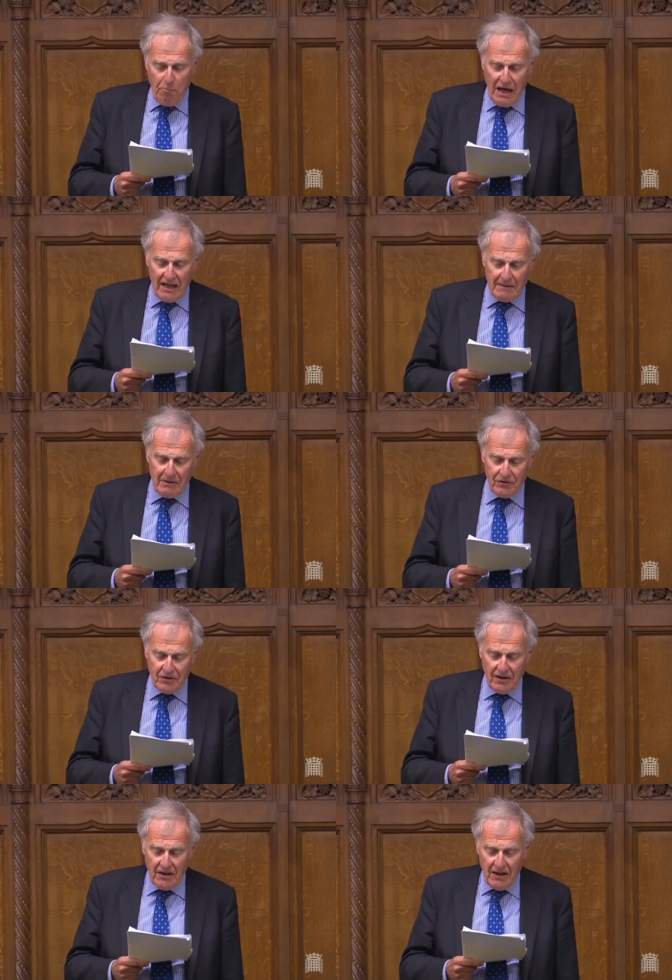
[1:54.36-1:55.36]

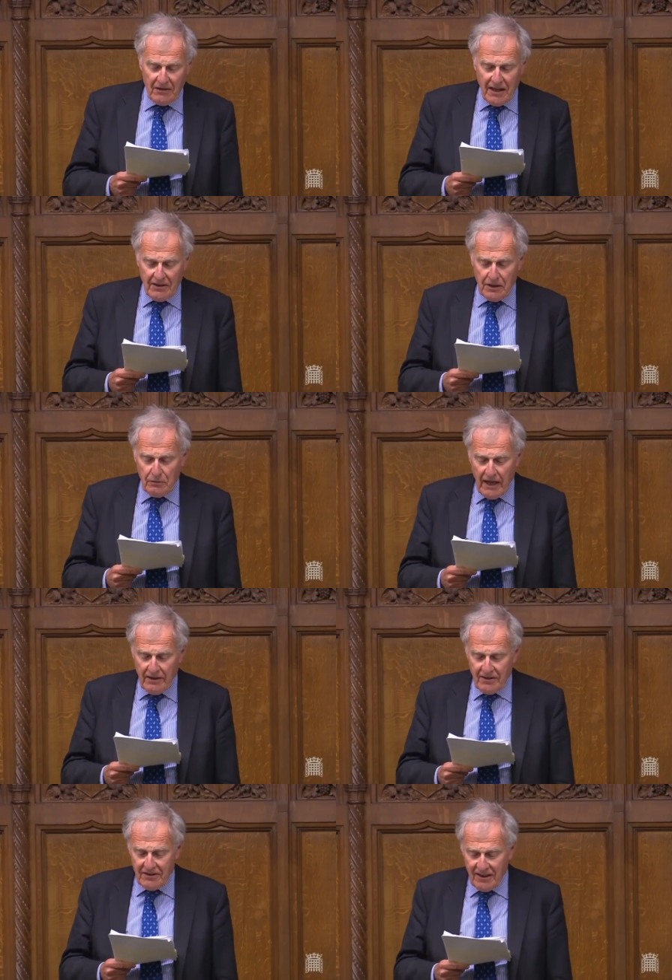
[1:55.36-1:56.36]
Parliament, that the
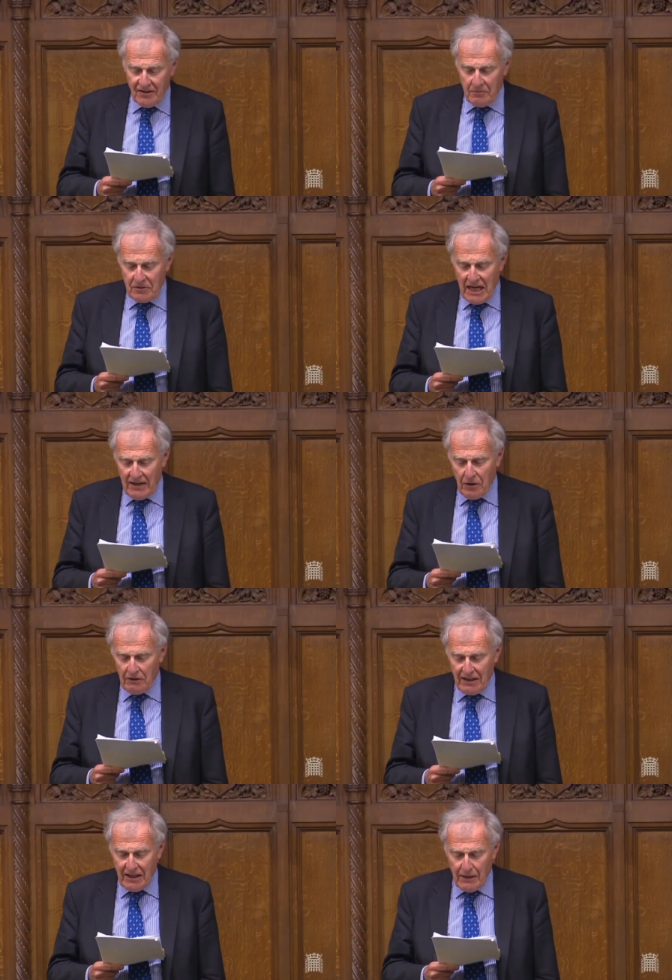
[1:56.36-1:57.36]
United Kingdom
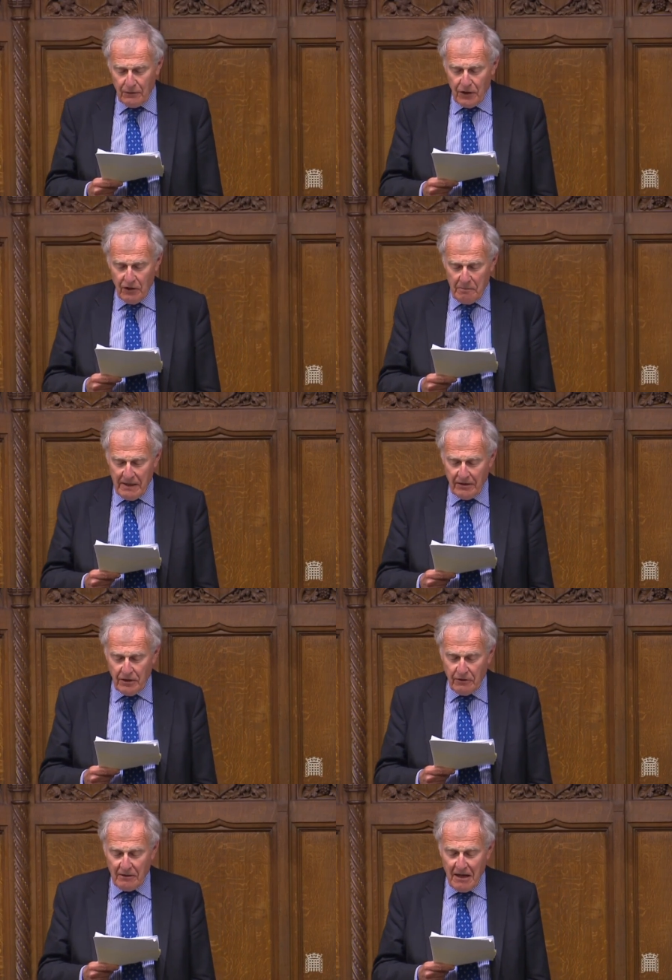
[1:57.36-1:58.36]
cannot leave the European
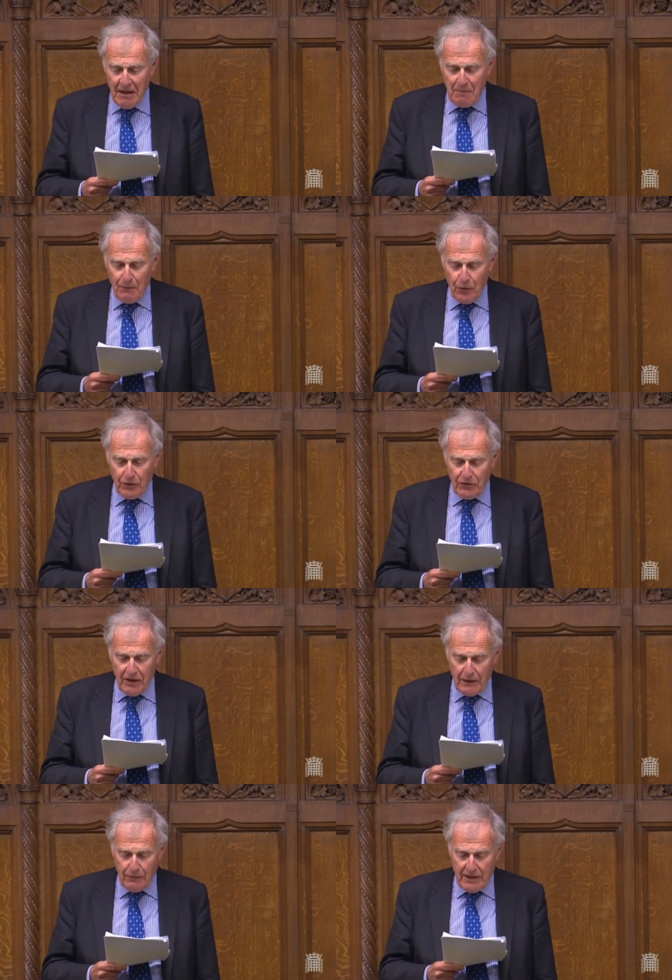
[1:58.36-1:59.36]
Union before the
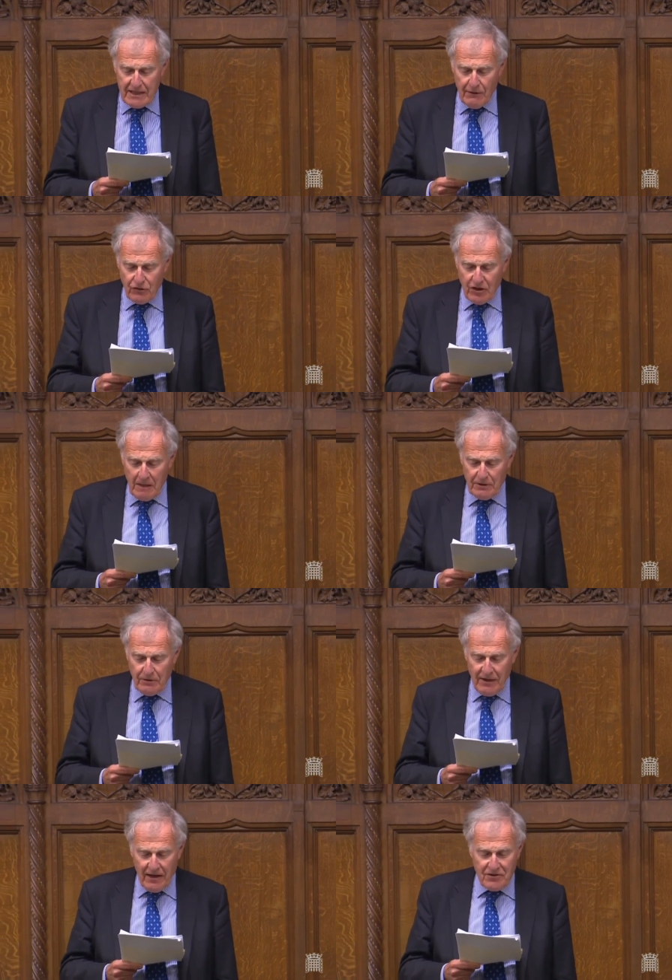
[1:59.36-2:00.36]
thirty-first of October
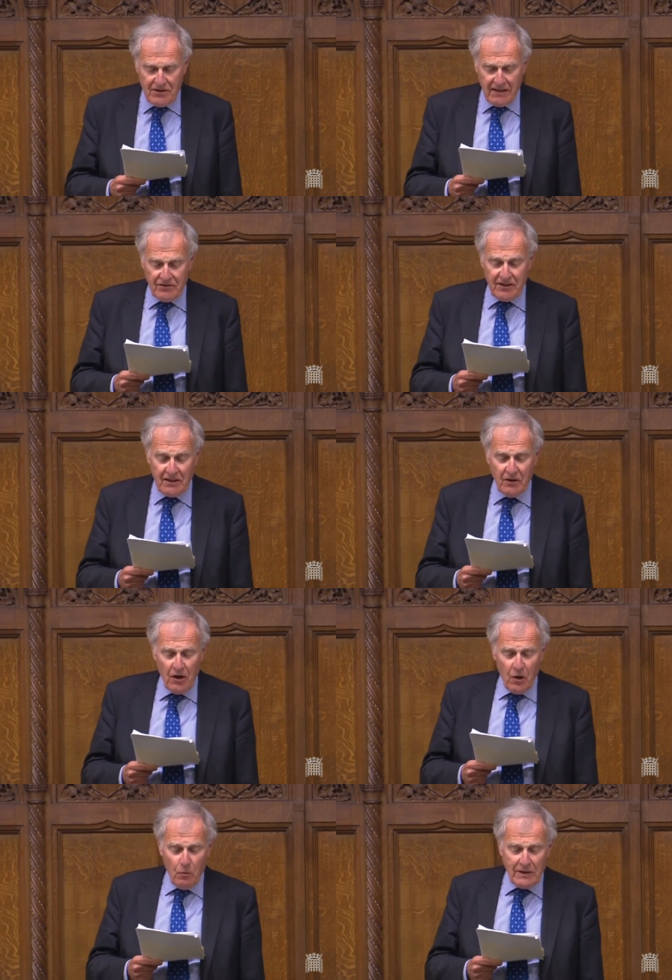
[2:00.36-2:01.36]
two thousand nineteen
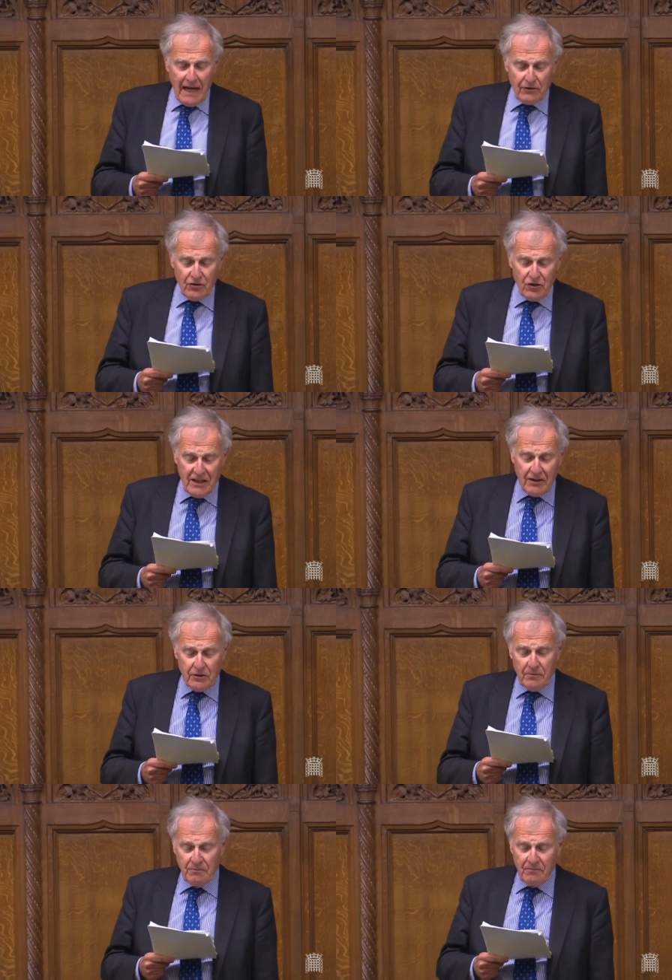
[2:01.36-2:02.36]
without a
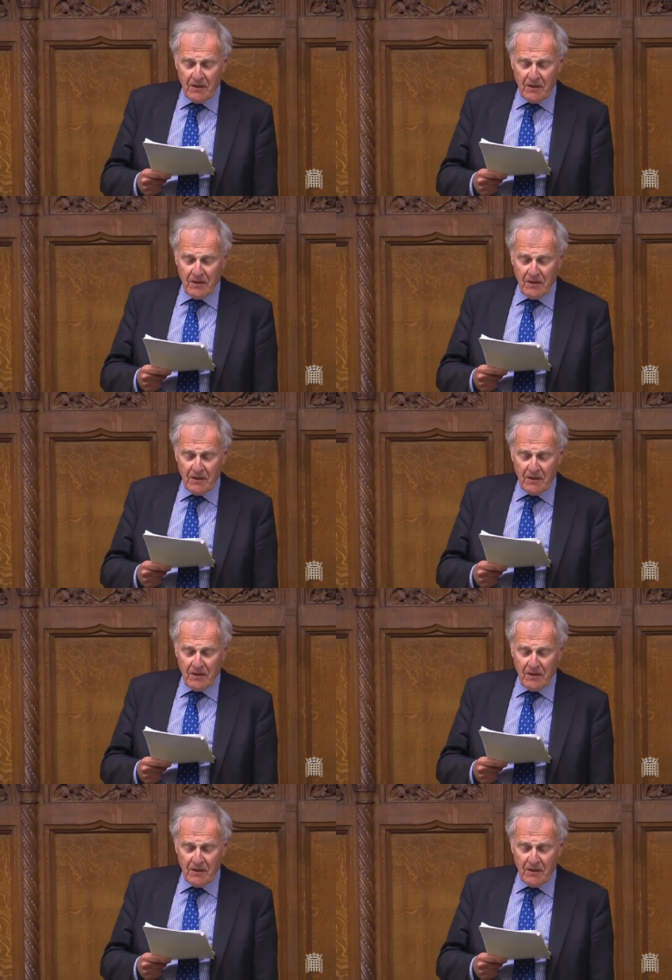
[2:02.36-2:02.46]
deal,